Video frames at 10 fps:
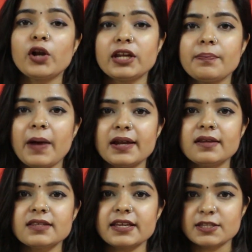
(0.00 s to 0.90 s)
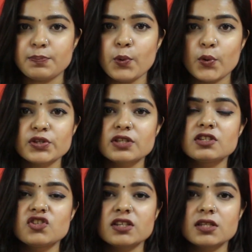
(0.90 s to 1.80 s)
body part is exposed,
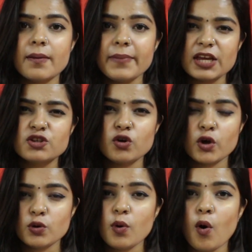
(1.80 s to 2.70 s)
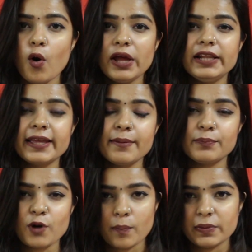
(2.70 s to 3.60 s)
just make sure you oil them
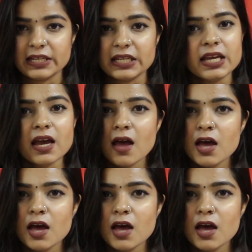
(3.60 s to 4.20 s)
properly,